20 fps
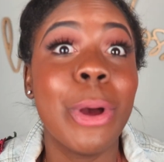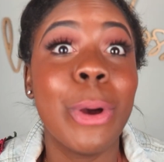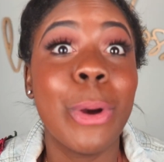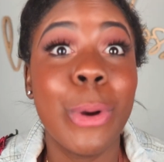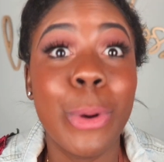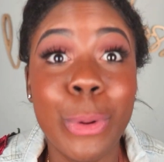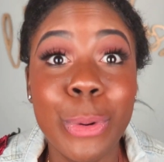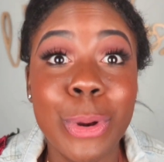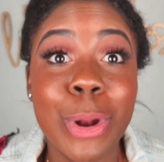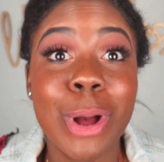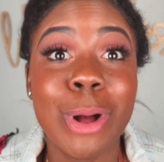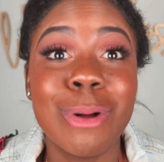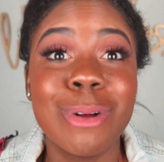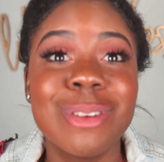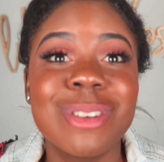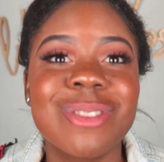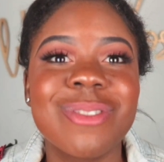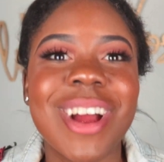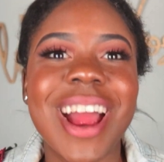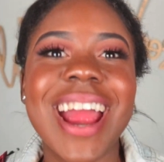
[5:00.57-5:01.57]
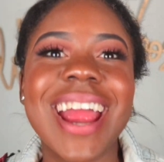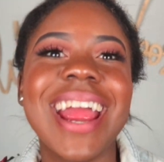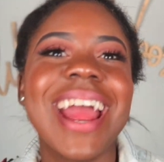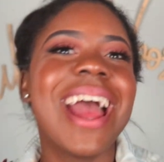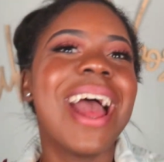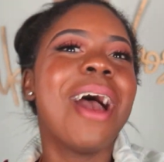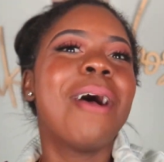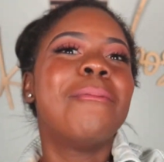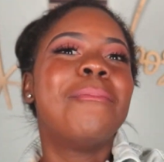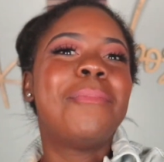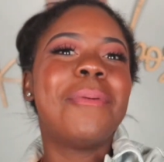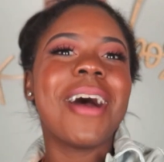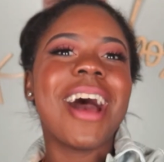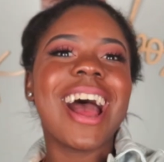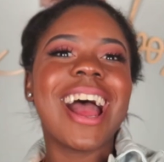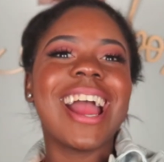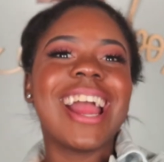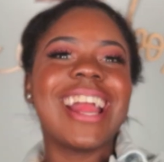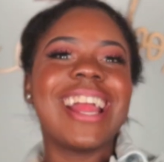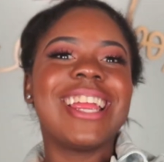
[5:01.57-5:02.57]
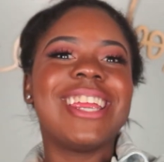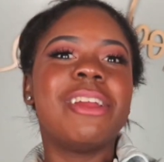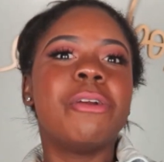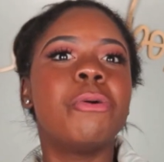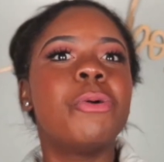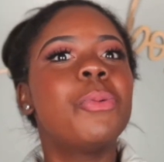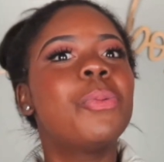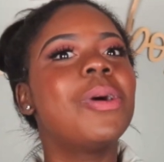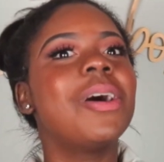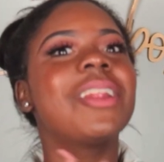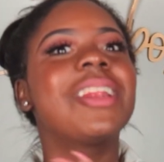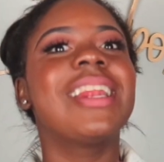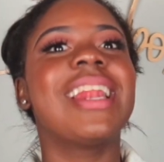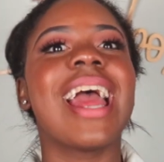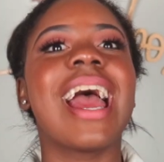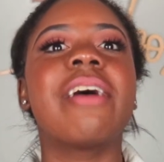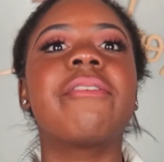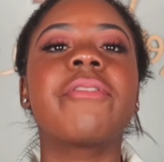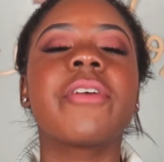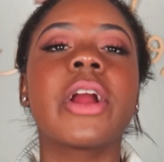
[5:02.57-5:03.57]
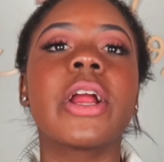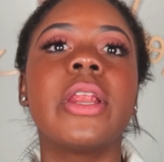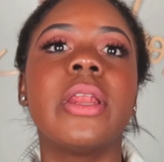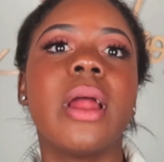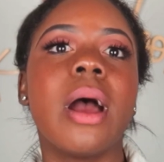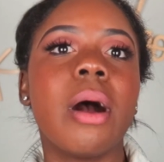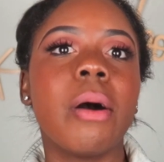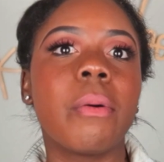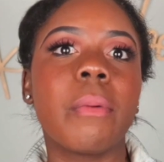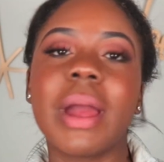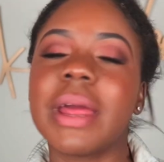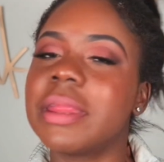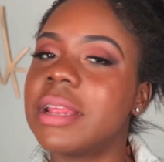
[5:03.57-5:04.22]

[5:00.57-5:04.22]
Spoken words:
who knows, right? But you will never know. And